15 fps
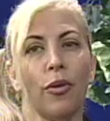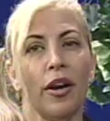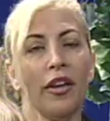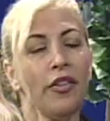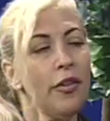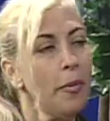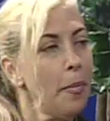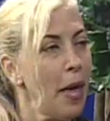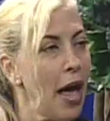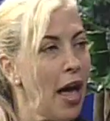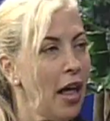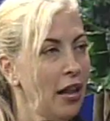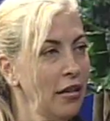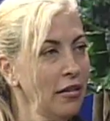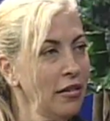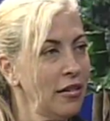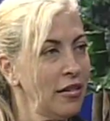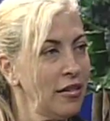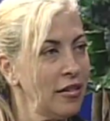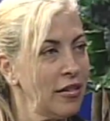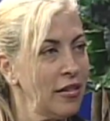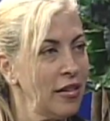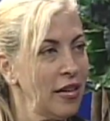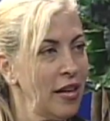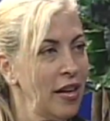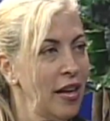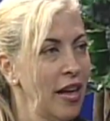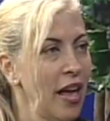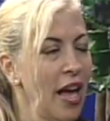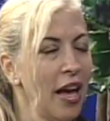ring the bell,
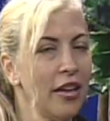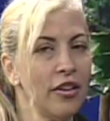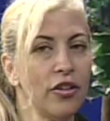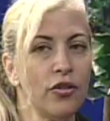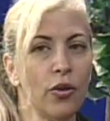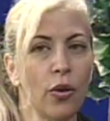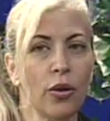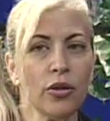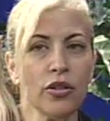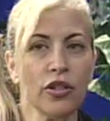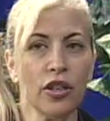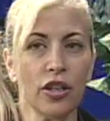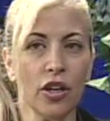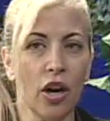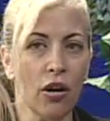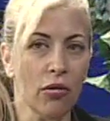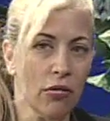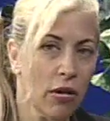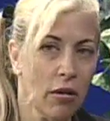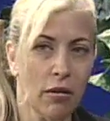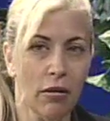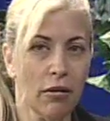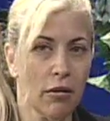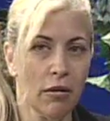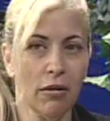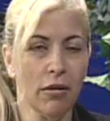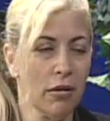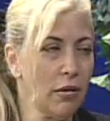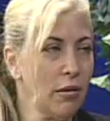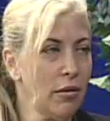and the dog's going to go,
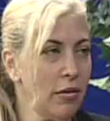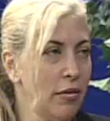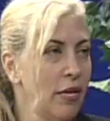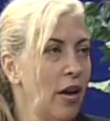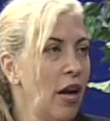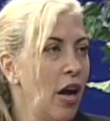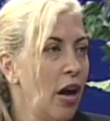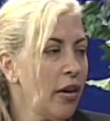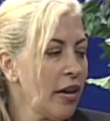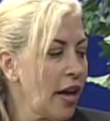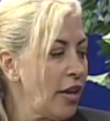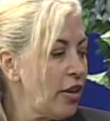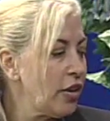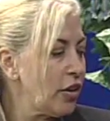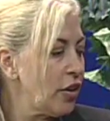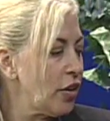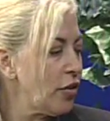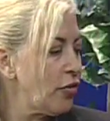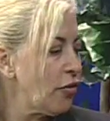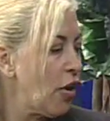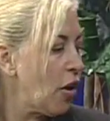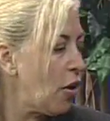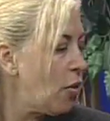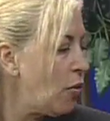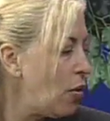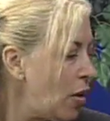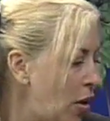"Rrrr." Okay, you're going to throw,